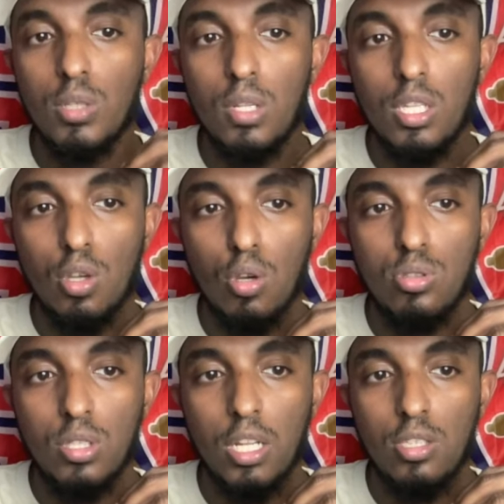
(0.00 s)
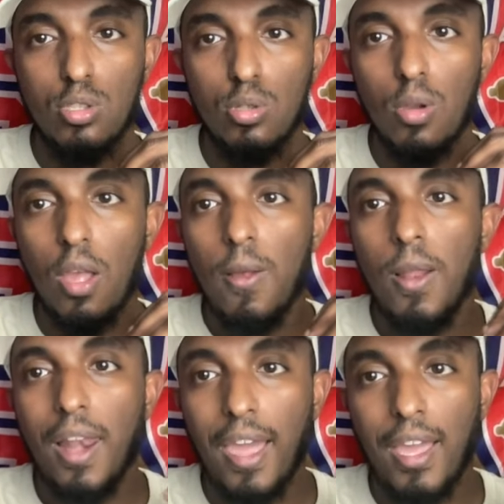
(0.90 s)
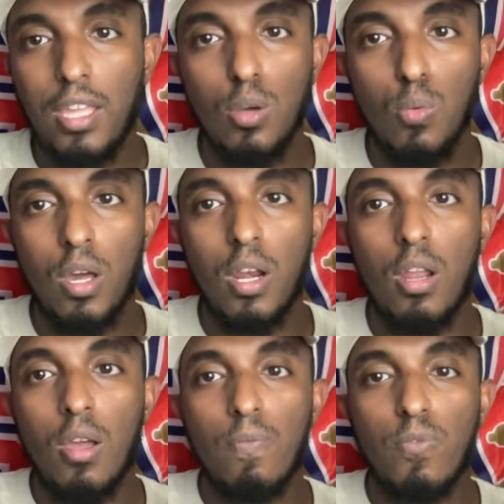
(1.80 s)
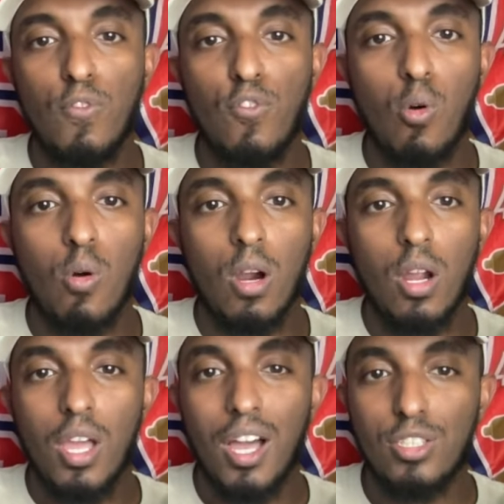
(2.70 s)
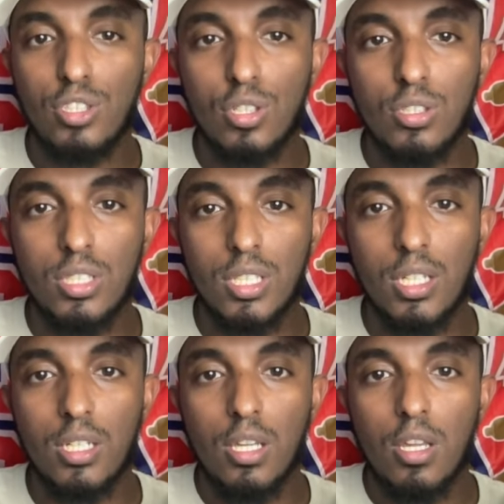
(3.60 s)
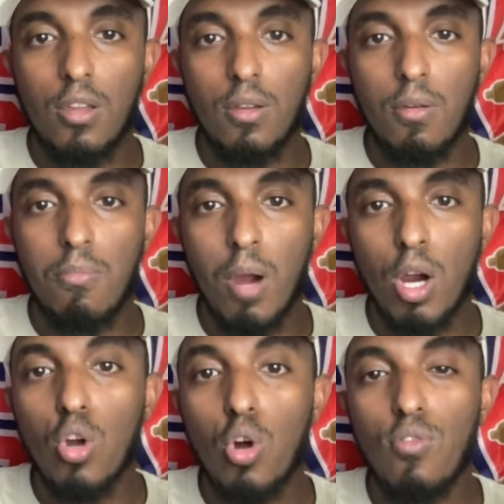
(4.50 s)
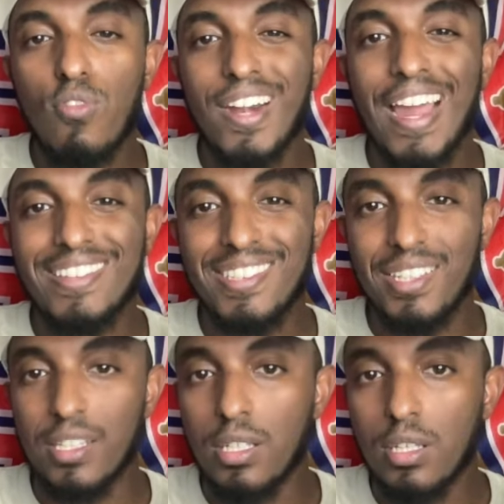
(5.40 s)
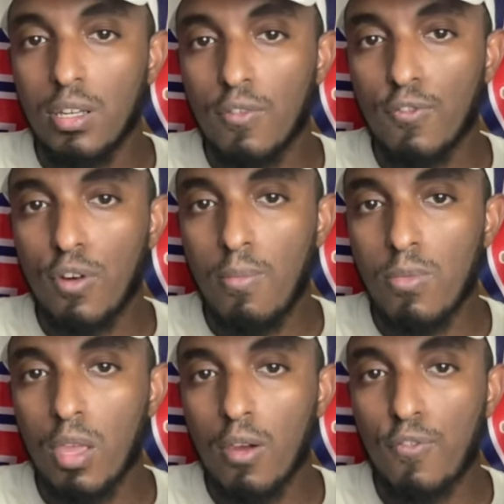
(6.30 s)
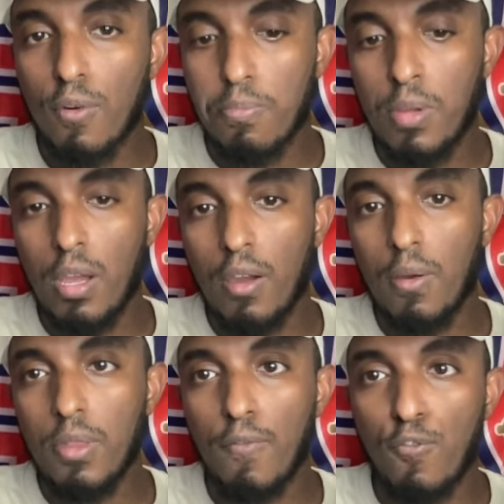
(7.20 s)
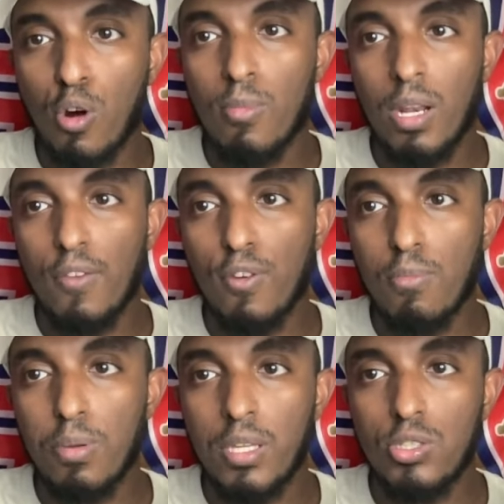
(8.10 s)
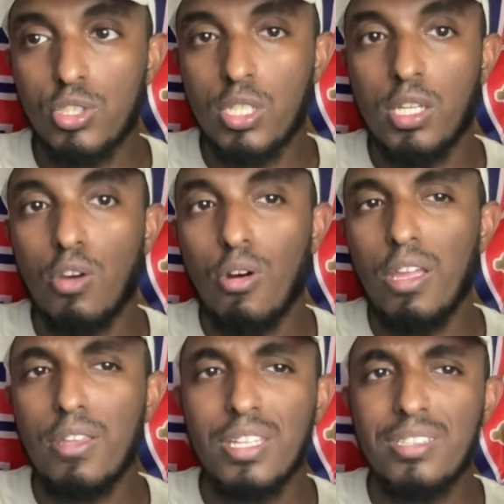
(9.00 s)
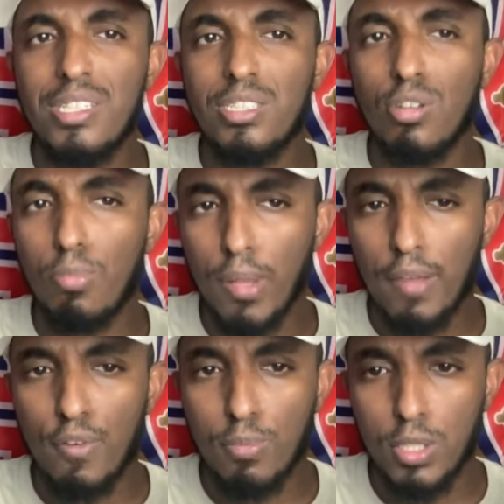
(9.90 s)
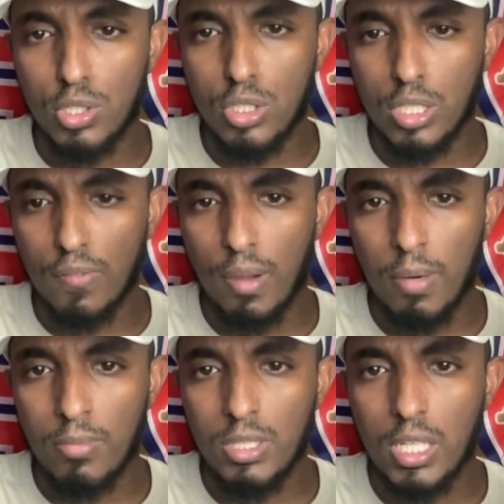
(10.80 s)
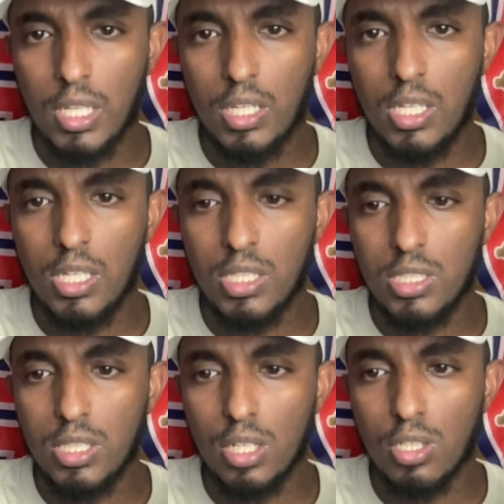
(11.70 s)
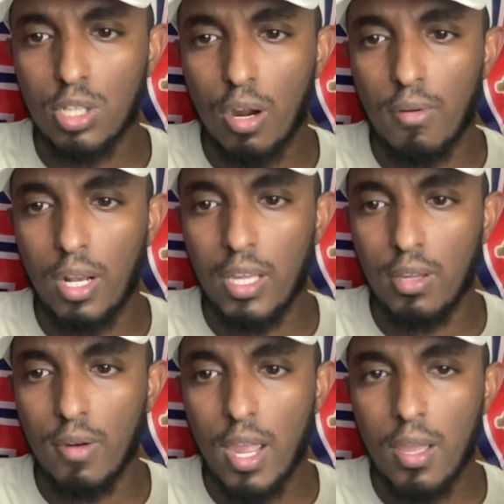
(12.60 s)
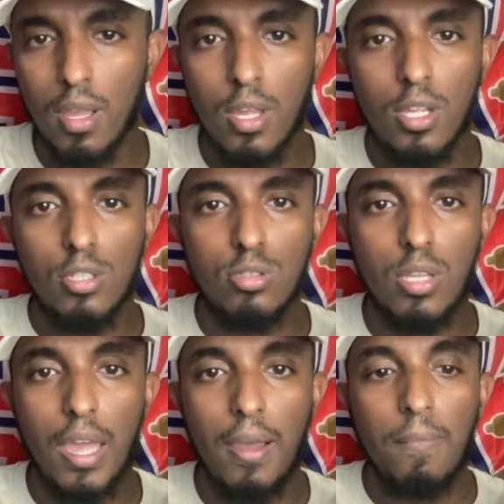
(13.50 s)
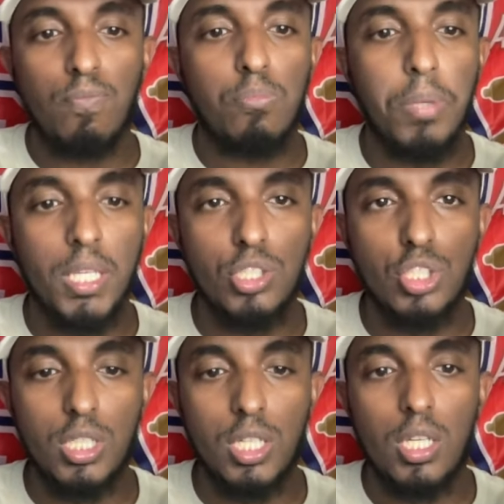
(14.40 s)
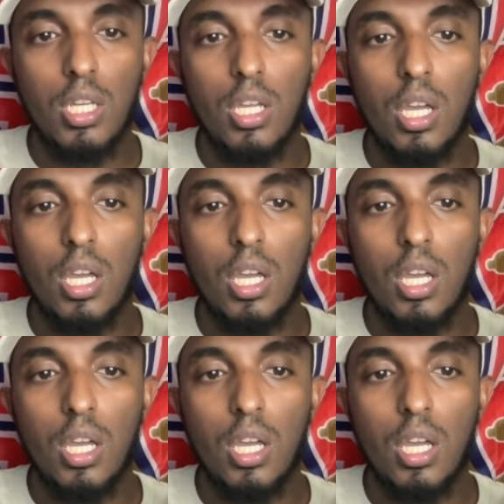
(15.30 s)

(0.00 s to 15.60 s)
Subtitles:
that we need to also get into, like the one for a certain Marco Verratti formerly from PSG. Does he still play for PSG? If I'm not mistaken, he is in the Qatari League, right? So yeah, PSG,